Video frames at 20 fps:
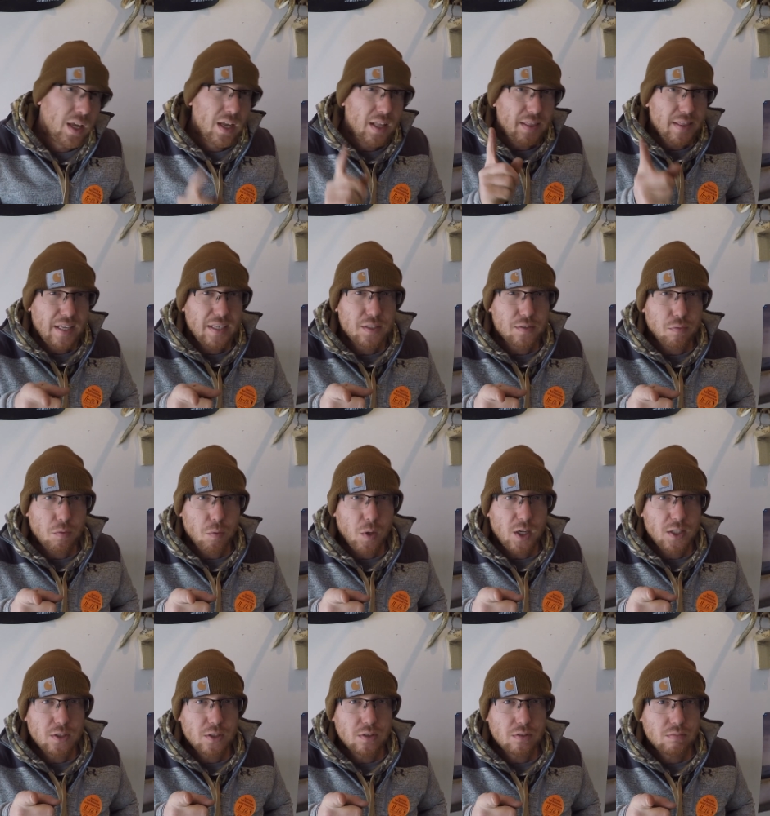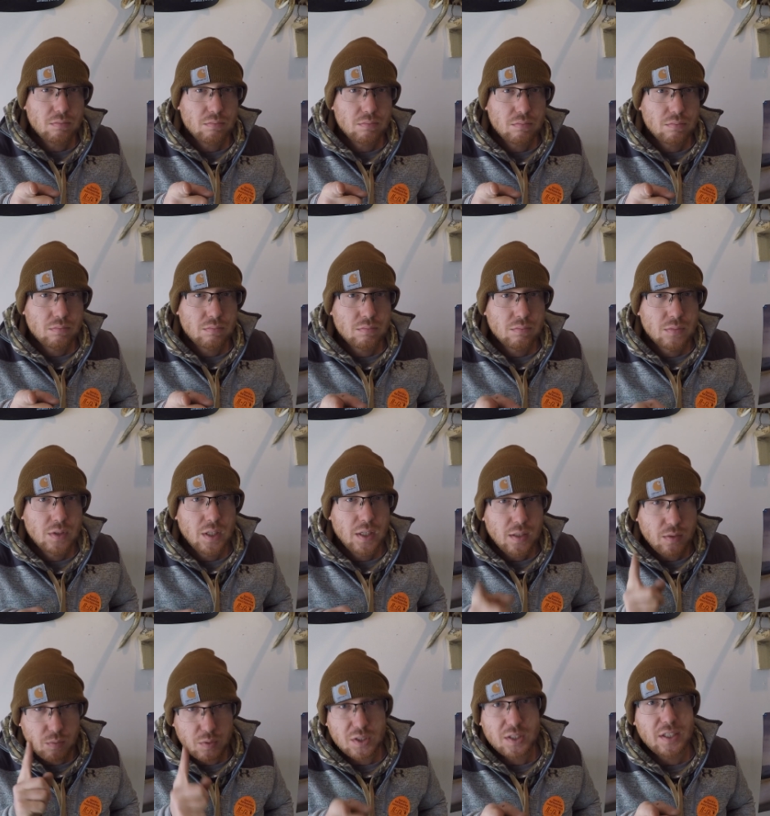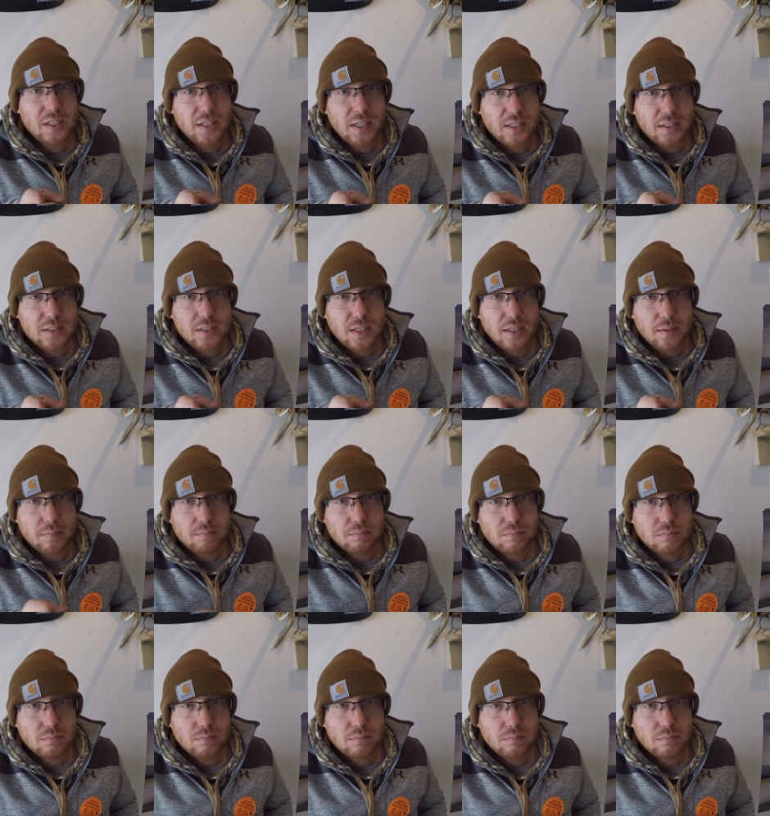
Thanks for watching. We'll see you next time.